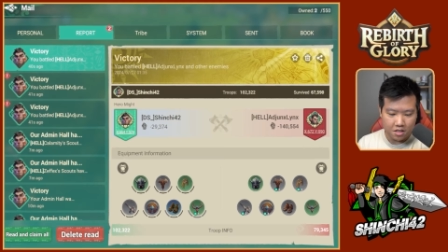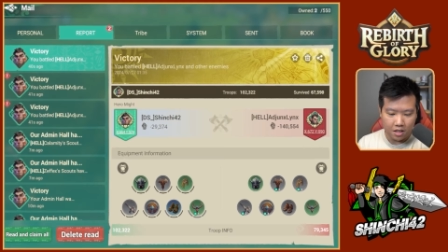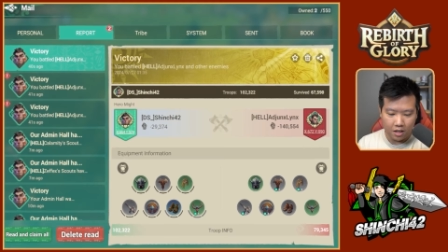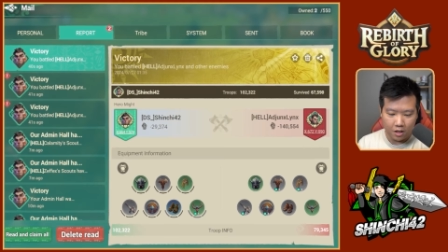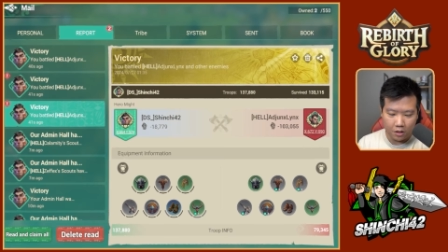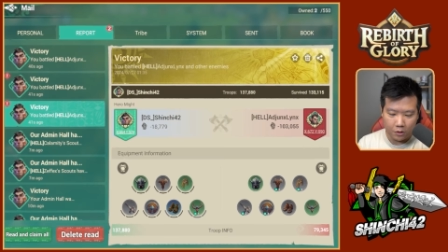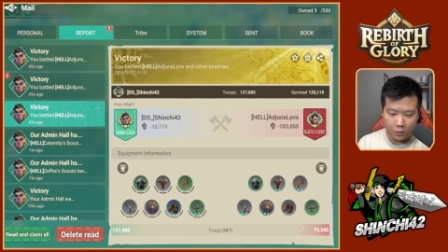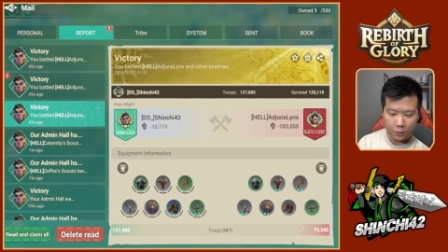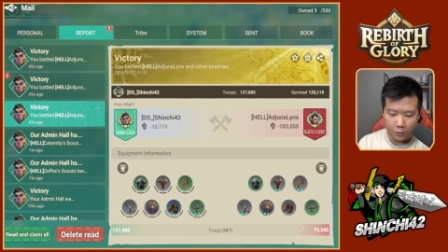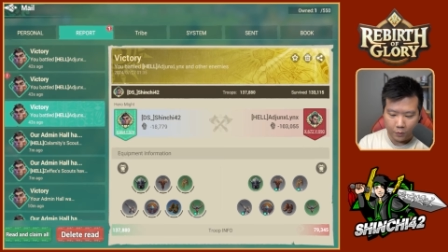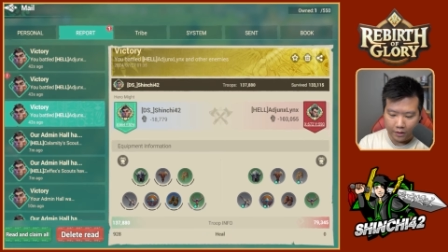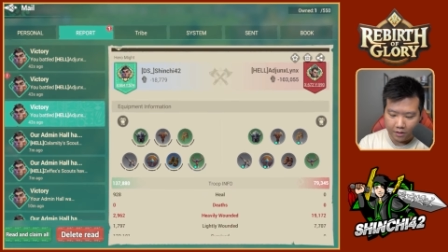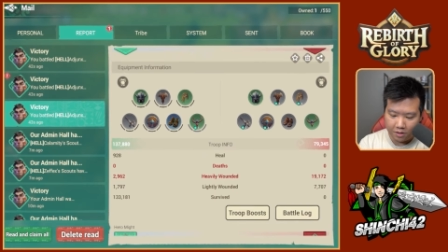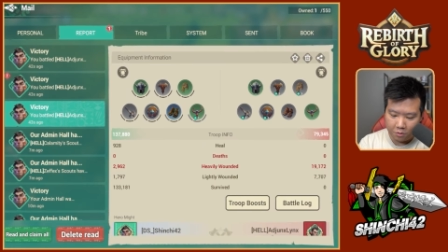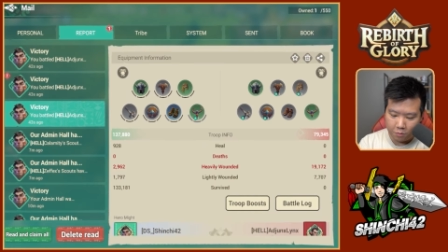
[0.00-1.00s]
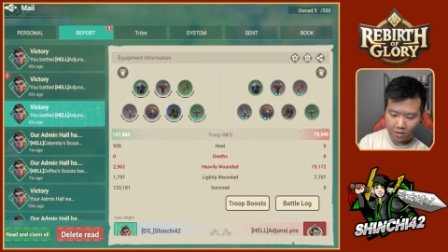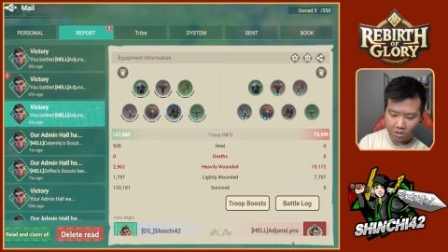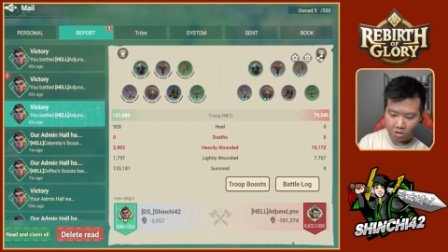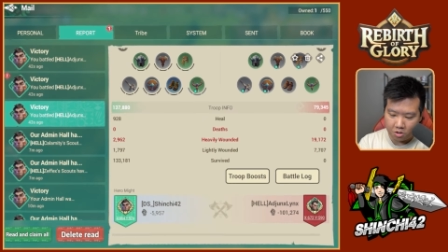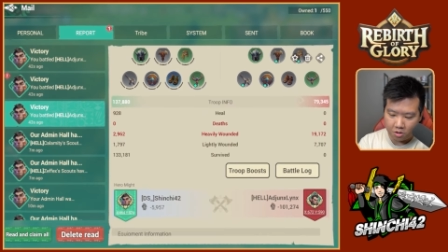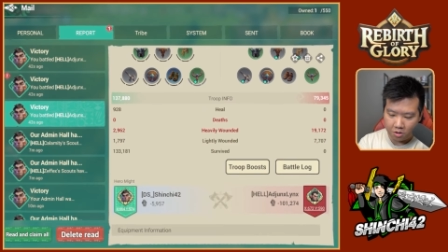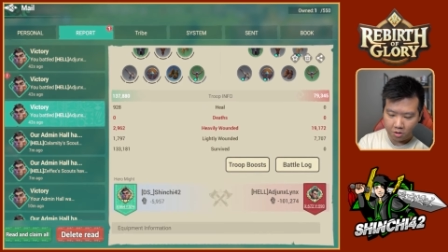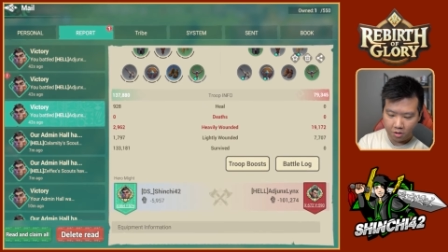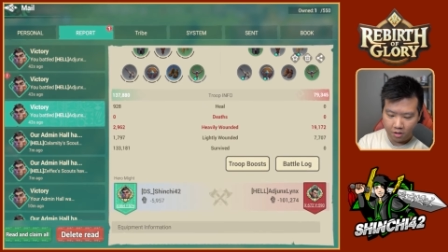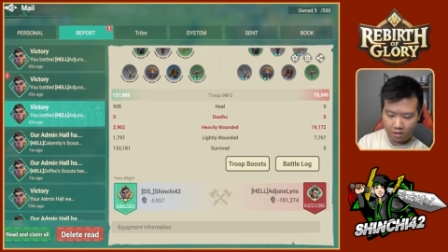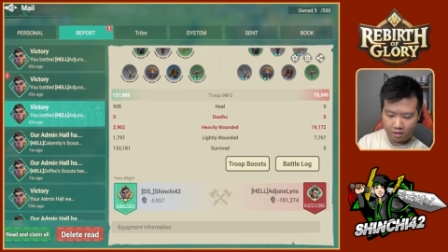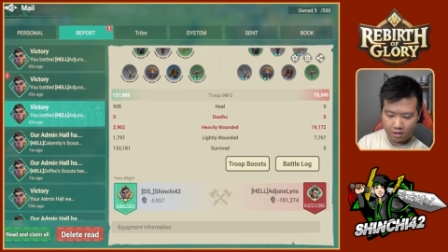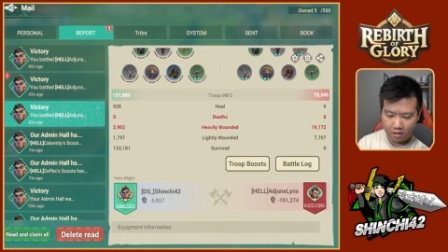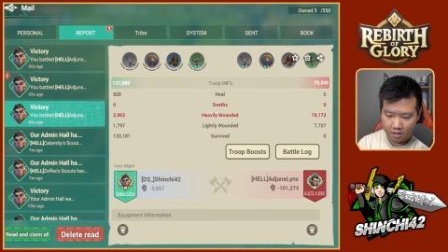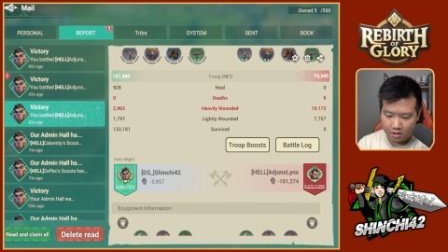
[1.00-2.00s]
So what did we do?